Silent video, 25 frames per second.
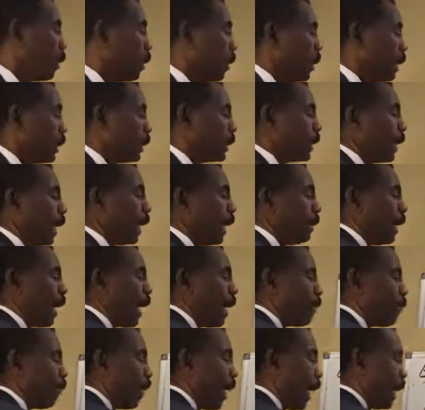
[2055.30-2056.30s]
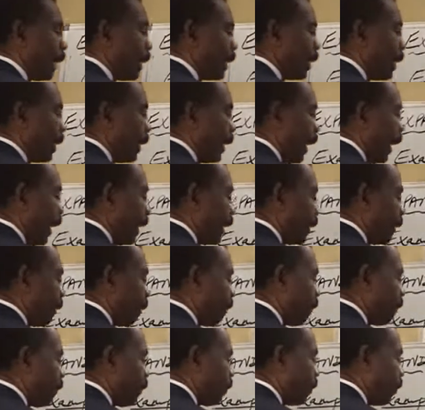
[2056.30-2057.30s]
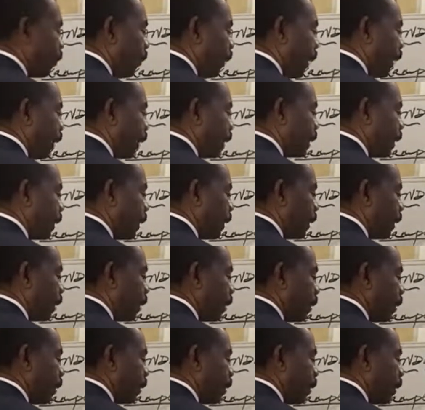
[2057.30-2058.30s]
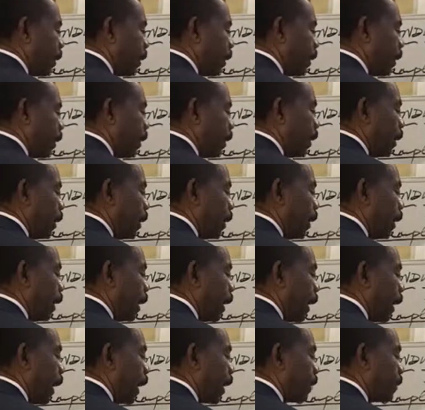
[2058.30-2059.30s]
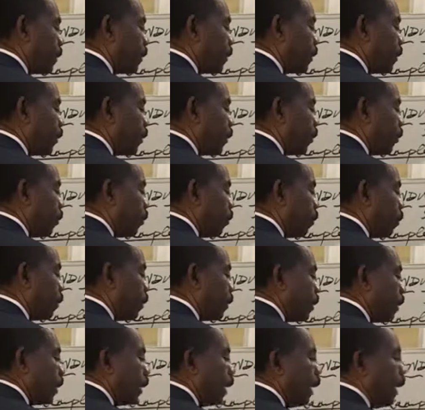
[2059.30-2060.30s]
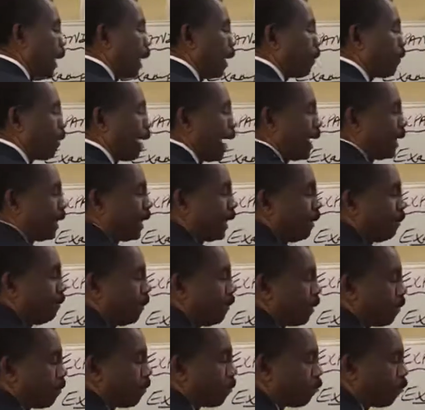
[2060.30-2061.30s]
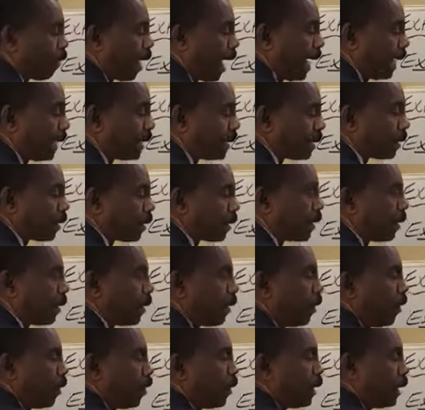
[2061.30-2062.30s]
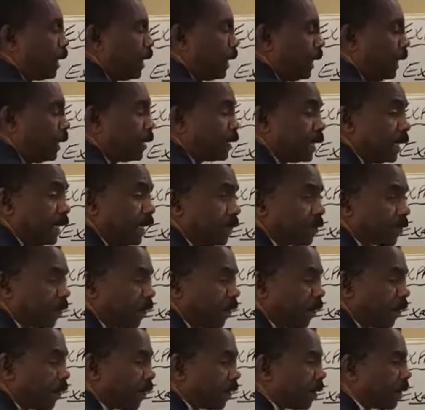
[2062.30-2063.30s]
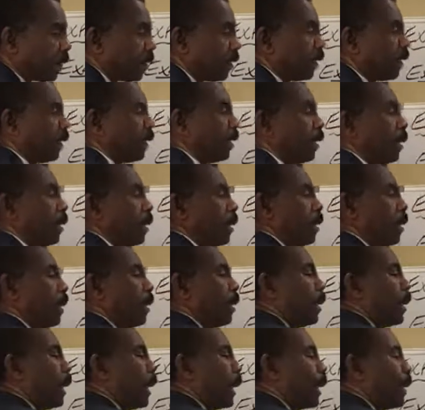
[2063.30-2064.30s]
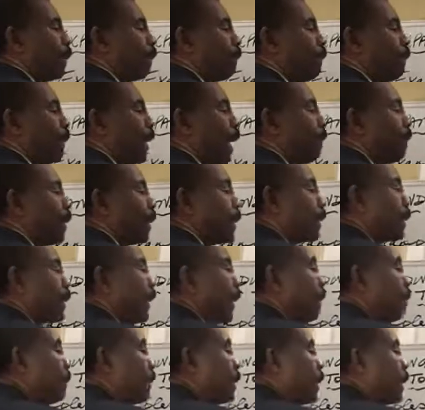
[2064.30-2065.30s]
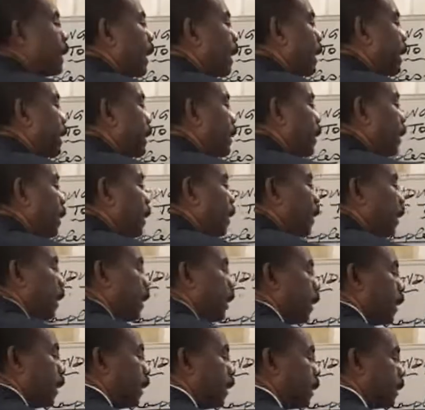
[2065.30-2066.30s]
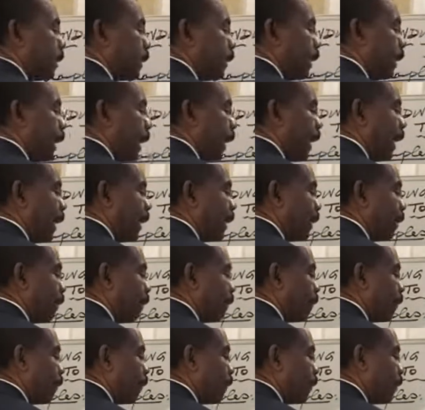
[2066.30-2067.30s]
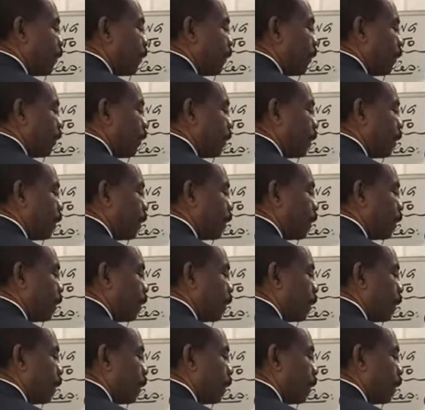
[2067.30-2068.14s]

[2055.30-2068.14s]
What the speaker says: This time I write negative 20x cubed. I write them right underneath each other. Negative 5x times 6 is negative 30x